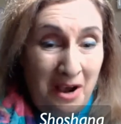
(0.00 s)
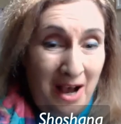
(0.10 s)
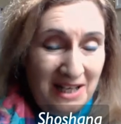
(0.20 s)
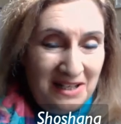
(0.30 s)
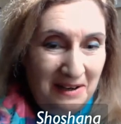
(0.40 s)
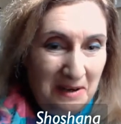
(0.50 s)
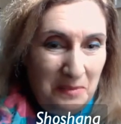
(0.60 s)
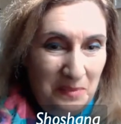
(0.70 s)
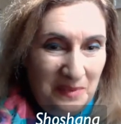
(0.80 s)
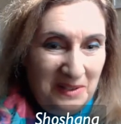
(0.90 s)
or the hot
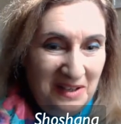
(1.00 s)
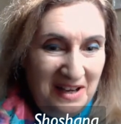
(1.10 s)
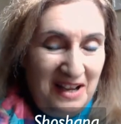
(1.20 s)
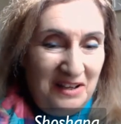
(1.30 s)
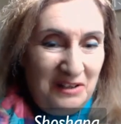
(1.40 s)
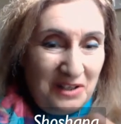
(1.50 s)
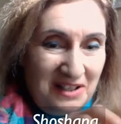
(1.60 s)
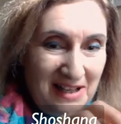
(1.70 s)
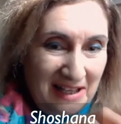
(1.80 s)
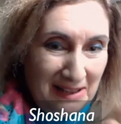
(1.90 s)
tub and you
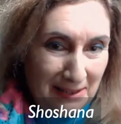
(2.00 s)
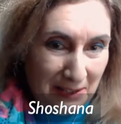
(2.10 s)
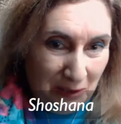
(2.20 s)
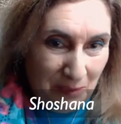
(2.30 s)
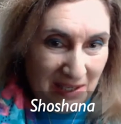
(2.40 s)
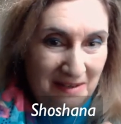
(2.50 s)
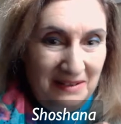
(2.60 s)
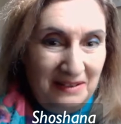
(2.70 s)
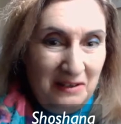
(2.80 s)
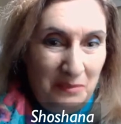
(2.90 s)
just like little
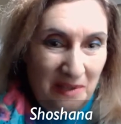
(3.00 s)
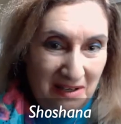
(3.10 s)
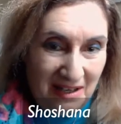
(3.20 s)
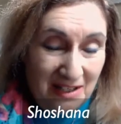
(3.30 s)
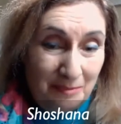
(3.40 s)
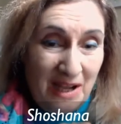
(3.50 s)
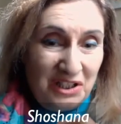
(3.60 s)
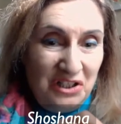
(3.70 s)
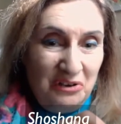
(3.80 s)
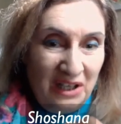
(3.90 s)
bit, little bit, as
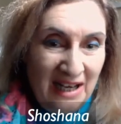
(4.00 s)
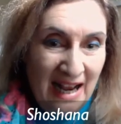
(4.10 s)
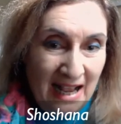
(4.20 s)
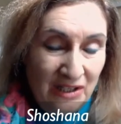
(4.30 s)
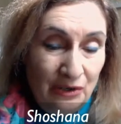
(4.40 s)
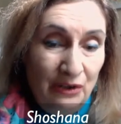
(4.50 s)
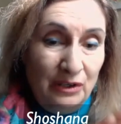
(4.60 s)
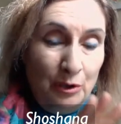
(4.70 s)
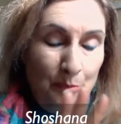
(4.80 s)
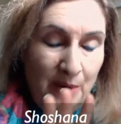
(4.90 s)
much as you can
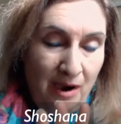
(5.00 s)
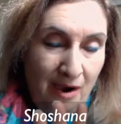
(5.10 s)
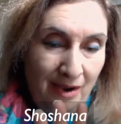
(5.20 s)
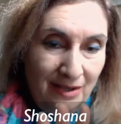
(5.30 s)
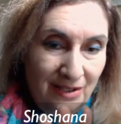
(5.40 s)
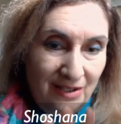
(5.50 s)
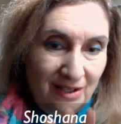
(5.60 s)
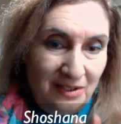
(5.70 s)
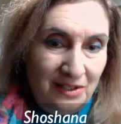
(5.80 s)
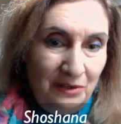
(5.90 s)
handle. You
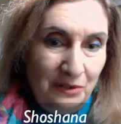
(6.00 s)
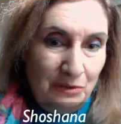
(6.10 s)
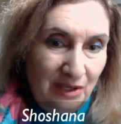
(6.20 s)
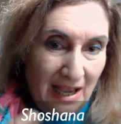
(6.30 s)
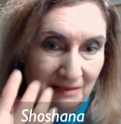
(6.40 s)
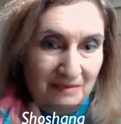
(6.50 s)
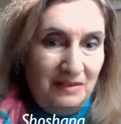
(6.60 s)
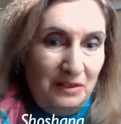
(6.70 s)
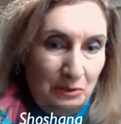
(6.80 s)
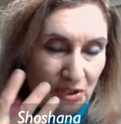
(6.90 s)
pause until you get
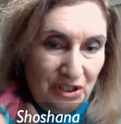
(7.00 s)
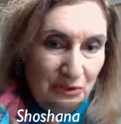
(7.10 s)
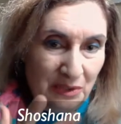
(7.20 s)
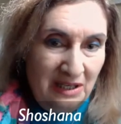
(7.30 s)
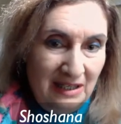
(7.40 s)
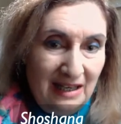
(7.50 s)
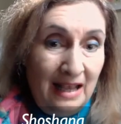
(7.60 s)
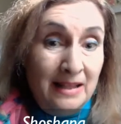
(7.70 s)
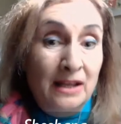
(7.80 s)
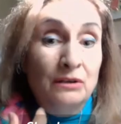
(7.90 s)
used to it
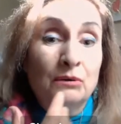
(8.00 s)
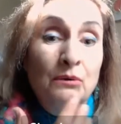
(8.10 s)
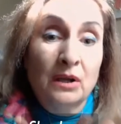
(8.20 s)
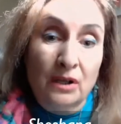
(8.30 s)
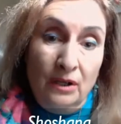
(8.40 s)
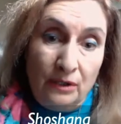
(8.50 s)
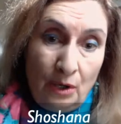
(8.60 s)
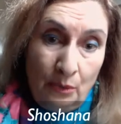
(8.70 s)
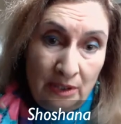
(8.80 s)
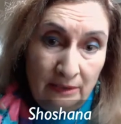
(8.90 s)
and then you
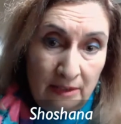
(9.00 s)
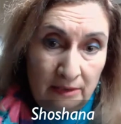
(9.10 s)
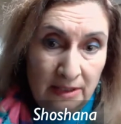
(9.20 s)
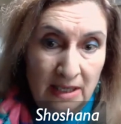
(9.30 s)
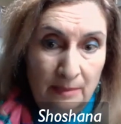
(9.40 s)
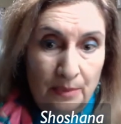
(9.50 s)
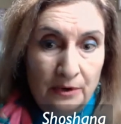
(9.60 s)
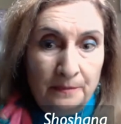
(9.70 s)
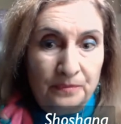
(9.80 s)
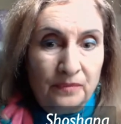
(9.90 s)
go in a little
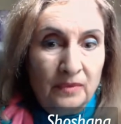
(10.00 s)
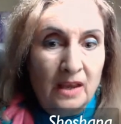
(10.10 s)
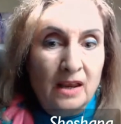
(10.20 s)
deeper.